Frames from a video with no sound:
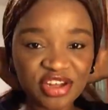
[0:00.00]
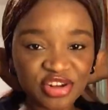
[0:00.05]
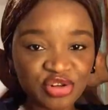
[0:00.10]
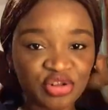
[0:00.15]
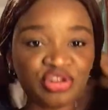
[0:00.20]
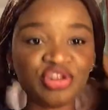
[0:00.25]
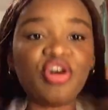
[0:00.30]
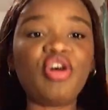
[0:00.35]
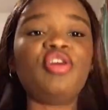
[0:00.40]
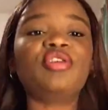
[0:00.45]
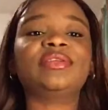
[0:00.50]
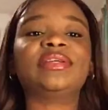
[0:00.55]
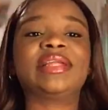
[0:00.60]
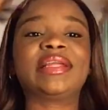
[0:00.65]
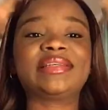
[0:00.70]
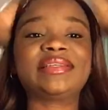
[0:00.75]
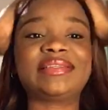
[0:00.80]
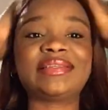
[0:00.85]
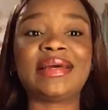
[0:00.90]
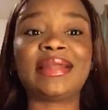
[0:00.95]
No, not all the
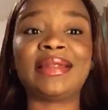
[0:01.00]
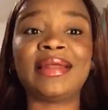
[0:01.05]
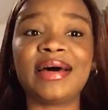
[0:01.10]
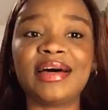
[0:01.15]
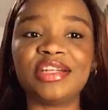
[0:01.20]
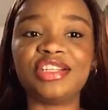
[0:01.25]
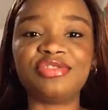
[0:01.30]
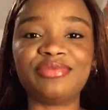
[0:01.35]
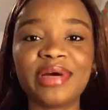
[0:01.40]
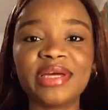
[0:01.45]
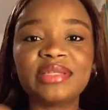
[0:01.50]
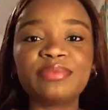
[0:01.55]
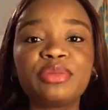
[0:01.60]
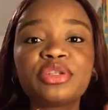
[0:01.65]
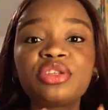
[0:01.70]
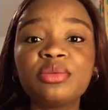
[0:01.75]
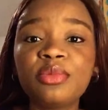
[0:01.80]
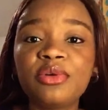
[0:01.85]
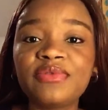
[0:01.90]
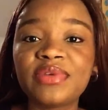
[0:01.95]
classes are large, right?
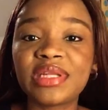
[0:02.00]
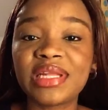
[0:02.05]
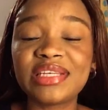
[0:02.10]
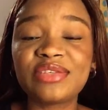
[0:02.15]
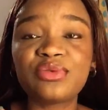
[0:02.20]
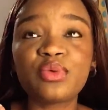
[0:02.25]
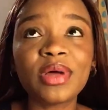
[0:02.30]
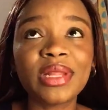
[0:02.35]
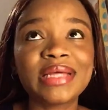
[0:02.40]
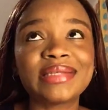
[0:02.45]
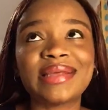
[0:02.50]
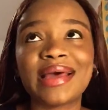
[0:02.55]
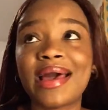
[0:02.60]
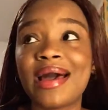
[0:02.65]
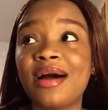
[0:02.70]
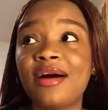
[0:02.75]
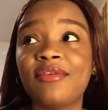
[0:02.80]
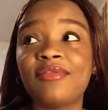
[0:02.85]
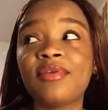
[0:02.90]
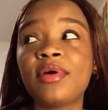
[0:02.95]
But some of the classes, one class I
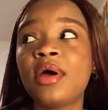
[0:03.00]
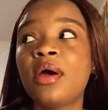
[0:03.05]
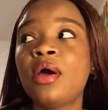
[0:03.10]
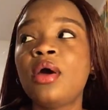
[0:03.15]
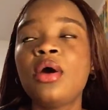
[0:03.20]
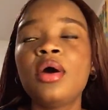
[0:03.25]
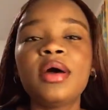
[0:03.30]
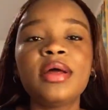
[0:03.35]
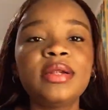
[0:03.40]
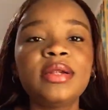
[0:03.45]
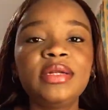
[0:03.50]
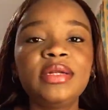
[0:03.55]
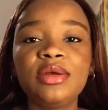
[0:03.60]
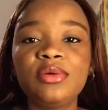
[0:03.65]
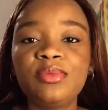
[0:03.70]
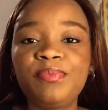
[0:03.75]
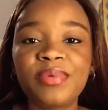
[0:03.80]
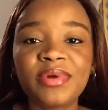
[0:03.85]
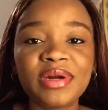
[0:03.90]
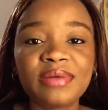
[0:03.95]
have,
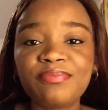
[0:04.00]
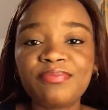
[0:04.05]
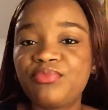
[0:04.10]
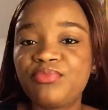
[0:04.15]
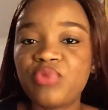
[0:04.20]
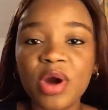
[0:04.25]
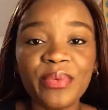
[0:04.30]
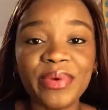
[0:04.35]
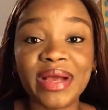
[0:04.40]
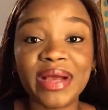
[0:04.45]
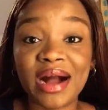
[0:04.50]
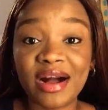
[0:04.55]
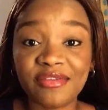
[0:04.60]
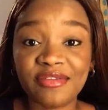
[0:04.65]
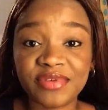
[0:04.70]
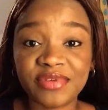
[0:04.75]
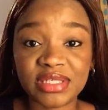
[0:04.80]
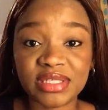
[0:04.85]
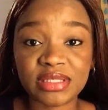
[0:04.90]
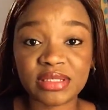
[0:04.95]
where we
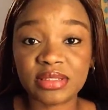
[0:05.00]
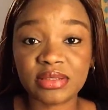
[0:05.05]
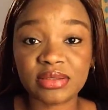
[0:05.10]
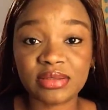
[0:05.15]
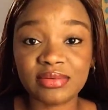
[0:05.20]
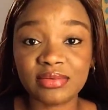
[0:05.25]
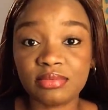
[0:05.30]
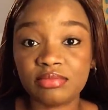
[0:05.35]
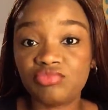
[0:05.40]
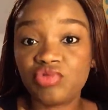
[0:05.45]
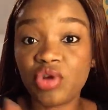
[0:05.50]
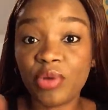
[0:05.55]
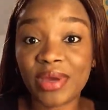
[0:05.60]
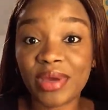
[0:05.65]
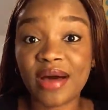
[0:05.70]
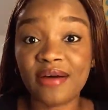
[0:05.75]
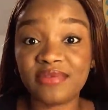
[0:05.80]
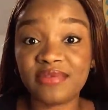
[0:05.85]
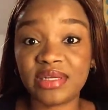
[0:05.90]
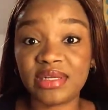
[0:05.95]
have
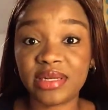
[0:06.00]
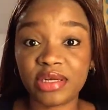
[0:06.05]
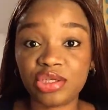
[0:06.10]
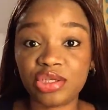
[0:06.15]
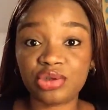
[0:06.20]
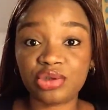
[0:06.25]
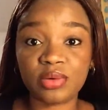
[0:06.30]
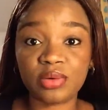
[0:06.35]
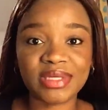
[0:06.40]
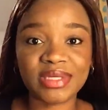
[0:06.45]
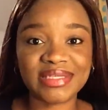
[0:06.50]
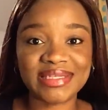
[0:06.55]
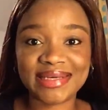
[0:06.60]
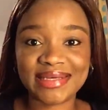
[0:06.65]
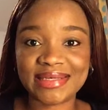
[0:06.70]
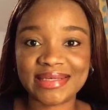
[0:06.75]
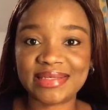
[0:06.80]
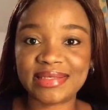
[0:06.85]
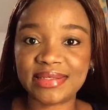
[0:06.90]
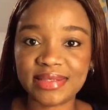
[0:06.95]
the lecture is
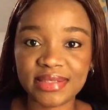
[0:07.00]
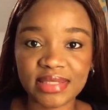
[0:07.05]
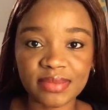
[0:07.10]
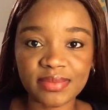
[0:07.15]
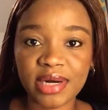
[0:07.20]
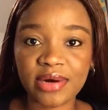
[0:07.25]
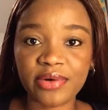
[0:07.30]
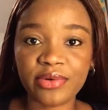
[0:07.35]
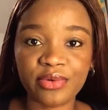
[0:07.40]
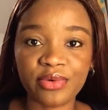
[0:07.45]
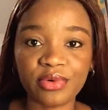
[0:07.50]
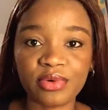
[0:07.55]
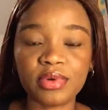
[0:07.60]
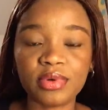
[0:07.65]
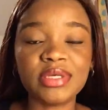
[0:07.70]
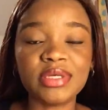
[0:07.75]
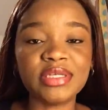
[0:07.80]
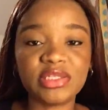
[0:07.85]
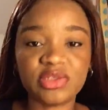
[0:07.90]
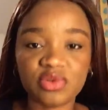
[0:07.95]
like a cinema hall.
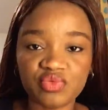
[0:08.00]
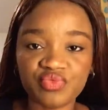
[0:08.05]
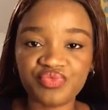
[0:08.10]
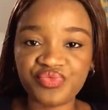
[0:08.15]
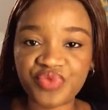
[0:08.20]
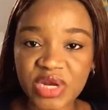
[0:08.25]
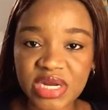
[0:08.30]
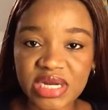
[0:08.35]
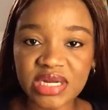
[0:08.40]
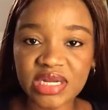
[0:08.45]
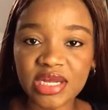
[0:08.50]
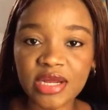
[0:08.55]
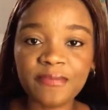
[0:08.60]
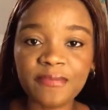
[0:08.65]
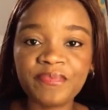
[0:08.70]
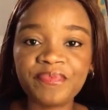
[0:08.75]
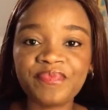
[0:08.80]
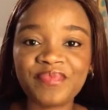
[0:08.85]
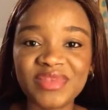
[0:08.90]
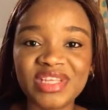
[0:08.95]
It's
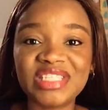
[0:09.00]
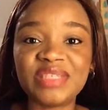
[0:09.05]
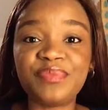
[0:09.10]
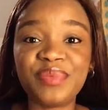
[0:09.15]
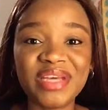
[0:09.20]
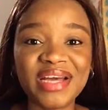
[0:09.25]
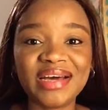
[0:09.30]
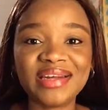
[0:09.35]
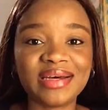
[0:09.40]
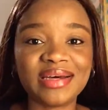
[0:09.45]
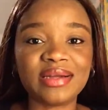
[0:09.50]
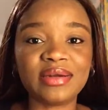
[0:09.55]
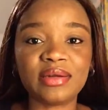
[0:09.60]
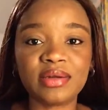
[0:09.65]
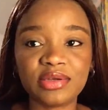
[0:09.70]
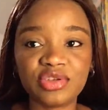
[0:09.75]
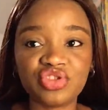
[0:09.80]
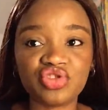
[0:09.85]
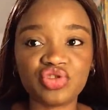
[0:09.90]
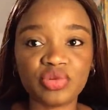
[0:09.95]
bigger than
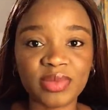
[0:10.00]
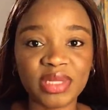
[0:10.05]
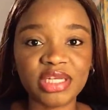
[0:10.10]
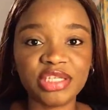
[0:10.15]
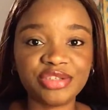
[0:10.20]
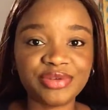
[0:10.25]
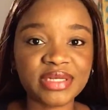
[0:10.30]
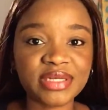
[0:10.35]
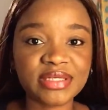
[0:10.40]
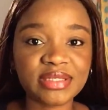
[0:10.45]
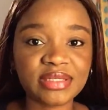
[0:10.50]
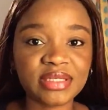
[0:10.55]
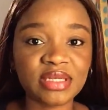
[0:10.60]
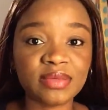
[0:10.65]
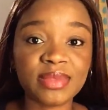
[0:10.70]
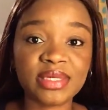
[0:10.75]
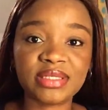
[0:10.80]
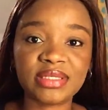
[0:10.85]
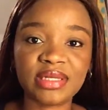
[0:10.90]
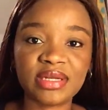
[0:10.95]
some Nigerian
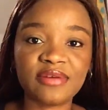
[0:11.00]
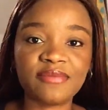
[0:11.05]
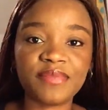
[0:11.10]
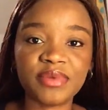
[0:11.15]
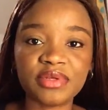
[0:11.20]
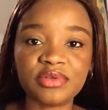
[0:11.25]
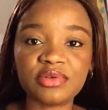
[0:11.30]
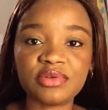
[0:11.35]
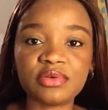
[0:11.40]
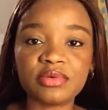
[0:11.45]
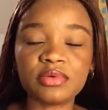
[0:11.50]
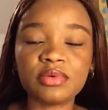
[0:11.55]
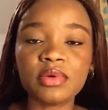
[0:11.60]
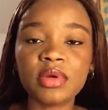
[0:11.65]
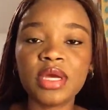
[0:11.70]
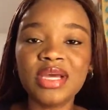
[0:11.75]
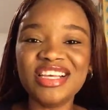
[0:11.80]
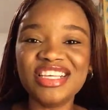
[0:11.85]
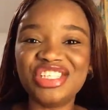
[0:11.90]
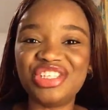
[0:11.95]
cinemas that I've been to.
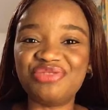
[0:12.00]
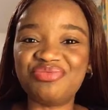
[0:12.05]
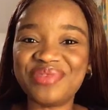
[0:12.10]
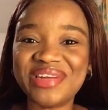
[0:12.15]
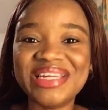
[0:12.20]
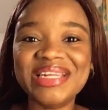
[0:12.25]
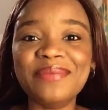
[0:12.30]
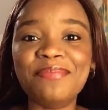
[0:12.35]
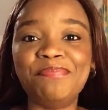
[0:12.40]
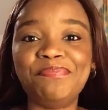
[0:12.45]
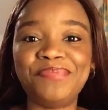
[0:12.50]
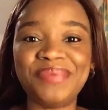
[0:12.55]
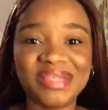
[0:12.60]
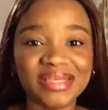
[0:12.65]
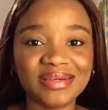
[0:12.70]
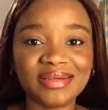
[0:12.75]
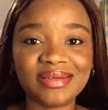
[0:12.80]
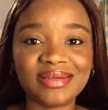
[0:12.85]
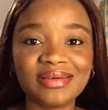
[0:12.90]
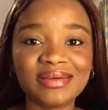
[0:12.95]
It's really
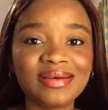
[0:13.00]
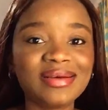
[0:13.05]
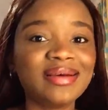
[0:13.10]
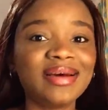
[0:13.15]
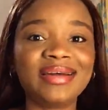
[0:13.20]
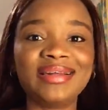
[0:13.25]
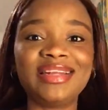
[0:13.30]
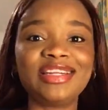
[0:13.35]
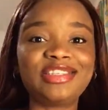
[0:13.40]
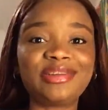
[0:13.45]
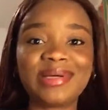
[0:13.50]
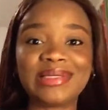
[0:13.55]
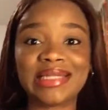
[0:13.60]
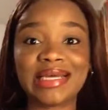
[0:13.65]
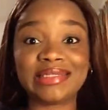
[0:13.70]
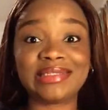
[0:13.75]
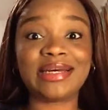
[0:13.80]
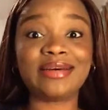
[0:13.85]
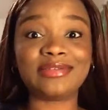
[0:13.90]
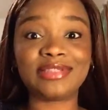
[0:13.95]
big, and the lecturer is
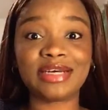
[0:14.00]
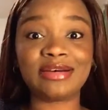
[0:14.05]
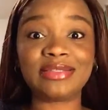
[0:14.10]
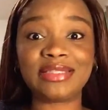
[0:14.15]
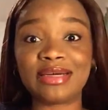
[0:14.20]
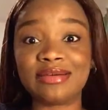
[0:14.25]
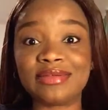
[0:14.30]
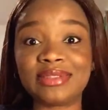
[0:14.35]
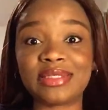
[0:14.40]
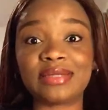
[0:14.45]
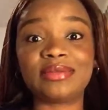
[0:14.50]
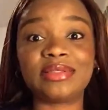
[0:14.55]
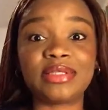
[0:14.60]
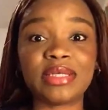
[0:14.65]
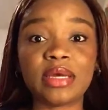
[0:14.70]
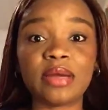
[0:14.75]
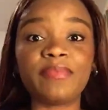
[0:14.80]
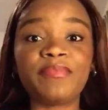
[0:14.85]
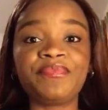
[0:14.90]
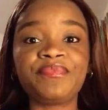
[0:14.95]
like down
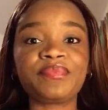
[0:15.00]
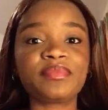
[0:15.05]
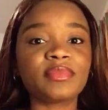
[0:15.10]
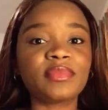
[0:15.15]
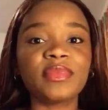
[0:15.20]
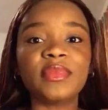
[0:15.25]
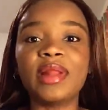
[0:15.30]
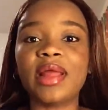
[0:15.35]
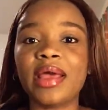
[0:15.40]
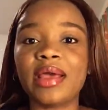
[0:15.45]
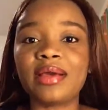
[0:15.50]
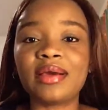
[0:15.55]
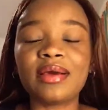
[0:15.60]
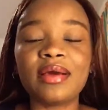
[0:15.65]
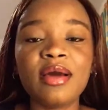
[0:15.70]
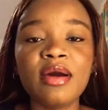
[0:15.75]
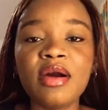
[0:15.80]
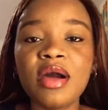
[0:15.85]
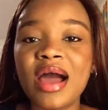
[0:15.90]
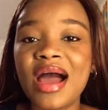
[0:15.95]
there. Like
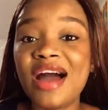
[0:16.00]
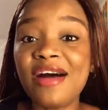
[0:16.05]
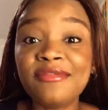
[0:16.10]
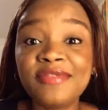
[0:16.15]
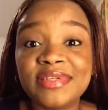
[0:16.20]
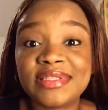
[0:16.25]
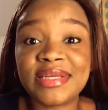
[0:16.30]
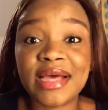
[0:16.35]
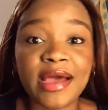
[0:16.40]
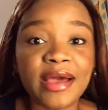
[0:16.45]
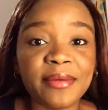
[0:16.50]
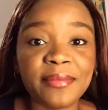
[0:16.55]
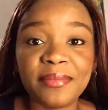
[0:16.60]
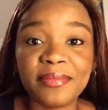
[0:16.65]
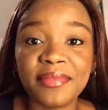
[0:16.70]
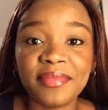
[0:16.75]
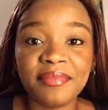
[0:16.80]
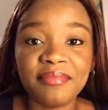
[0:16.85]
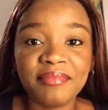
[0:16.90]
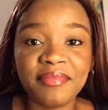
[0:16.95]
half the time
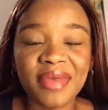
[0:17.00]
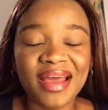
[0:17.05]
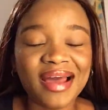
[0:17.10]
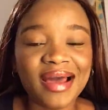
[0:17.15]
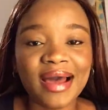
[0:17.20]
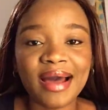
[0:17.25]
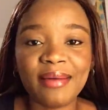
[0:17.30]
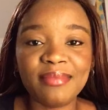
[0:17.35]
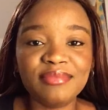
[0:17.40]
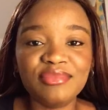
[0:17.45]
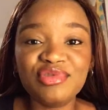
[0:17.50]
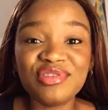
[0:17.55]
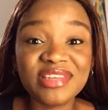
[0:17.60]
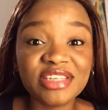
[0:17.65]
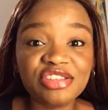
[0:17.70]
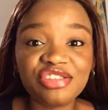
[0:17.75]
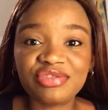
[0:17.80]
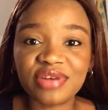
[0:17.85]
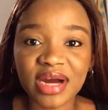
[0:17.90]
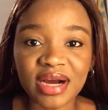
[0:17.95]
I'm
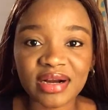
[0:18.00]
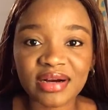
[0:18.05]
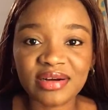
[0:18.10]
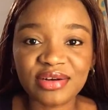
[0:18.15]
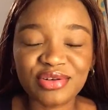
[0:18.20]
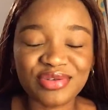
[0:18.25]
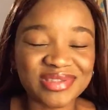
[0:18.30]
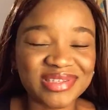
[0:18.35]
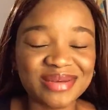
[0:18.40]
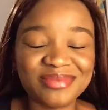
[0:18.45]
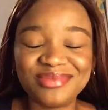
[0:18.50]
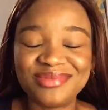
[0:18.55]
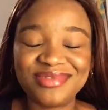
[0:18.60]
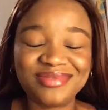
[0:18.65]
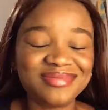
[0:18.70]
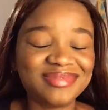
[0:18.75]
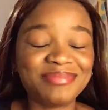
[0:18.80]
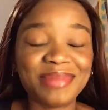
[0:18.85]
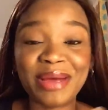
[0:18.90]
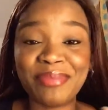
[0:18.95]
losing track because
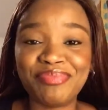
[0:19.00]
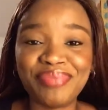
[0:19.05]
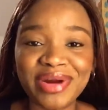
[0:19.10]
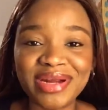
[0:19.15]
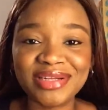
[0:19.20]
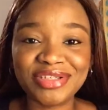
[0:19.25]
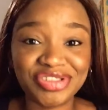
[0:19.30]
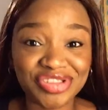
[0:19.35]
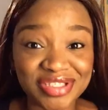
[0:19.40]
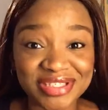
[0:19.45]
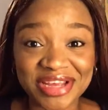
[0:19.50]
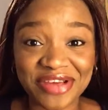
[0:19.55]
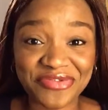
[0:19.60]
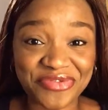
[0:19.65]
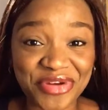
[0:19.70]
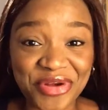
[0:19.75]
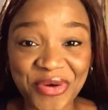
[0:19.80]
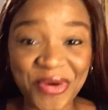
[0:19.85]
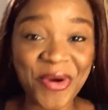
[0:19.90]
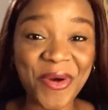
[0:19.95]
my brain is just
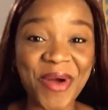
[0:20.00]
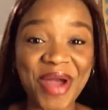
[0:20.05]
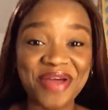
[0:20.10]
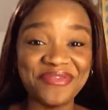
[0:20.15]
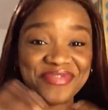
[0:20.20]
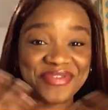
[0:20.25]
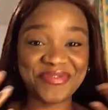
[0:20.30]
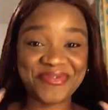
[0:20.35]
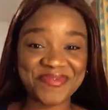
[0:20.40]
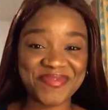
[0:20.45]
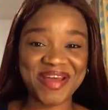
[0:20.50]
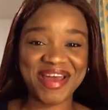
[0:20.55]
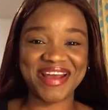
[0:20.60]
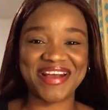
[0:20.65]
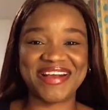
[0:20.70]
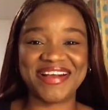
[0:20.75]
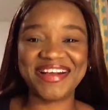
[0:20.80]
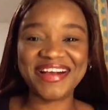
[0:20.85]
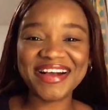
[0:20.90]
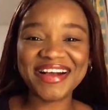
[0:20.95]
everywhere.